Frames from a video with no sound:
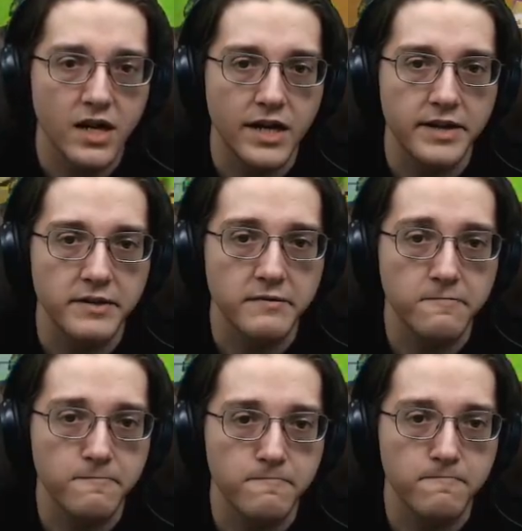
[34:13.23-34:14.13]
uh,
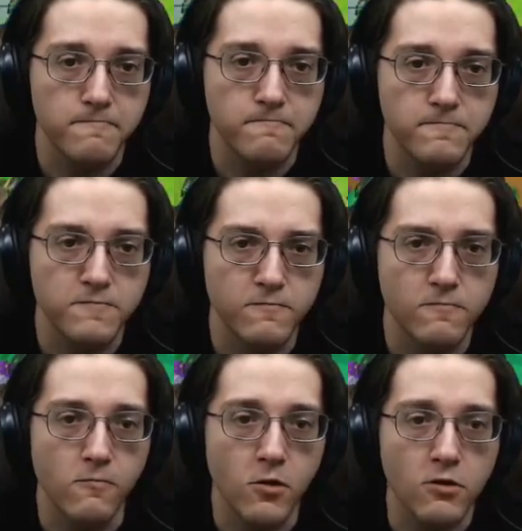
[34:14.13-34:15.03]

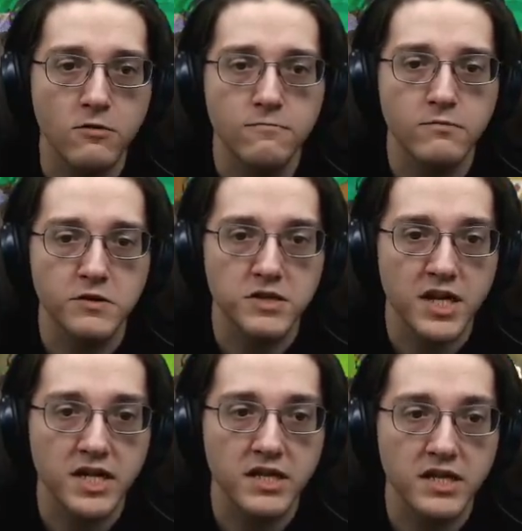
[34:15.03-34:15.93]
wool,
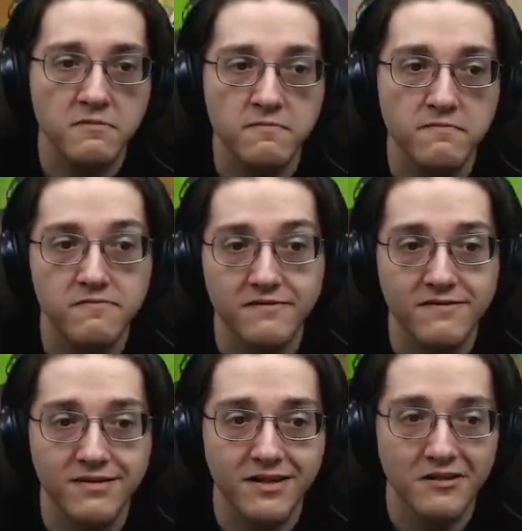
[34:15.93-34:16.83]
most likely.
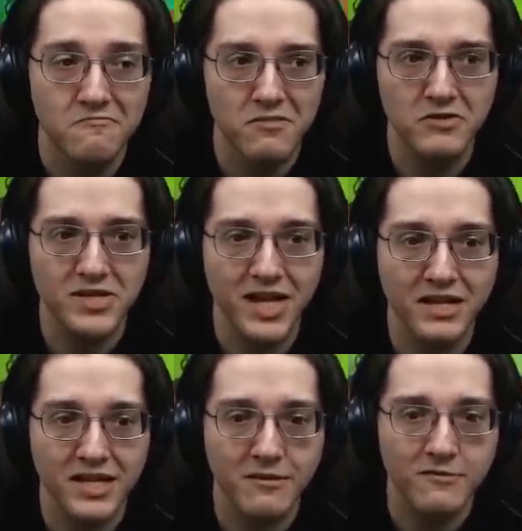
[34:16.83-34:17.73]
Most
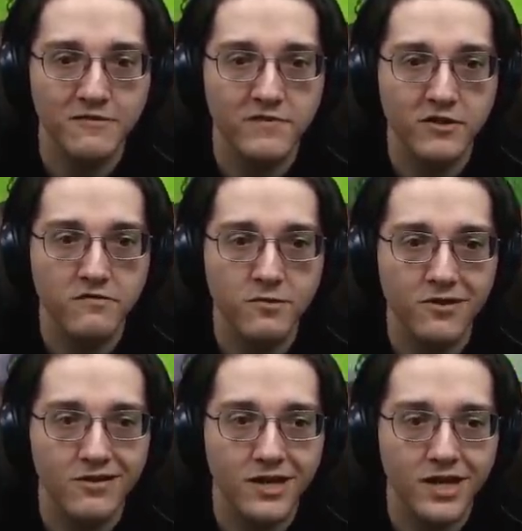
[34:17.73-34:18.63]
likely that will involve
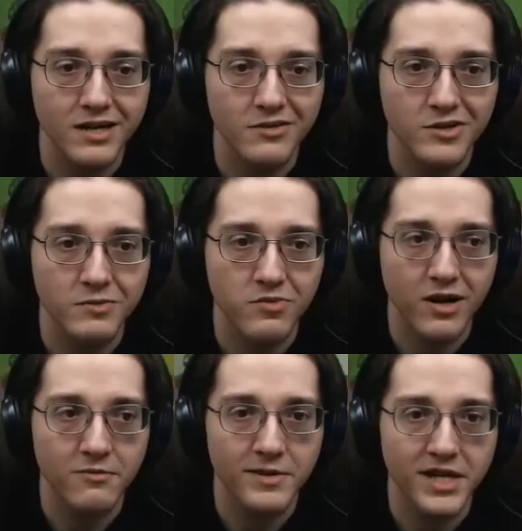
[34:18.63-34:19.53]
wool. Uh, there's
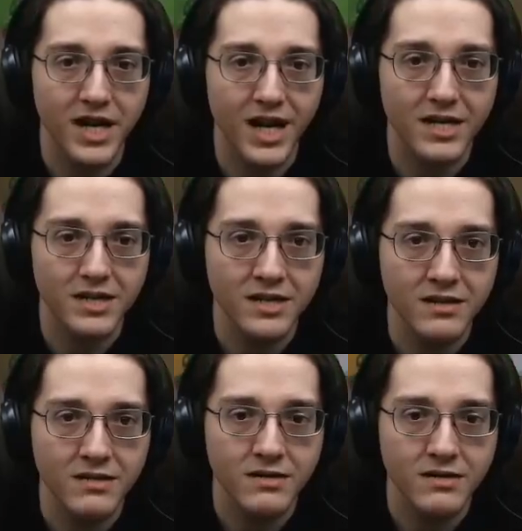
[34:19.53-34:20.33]
probably cotton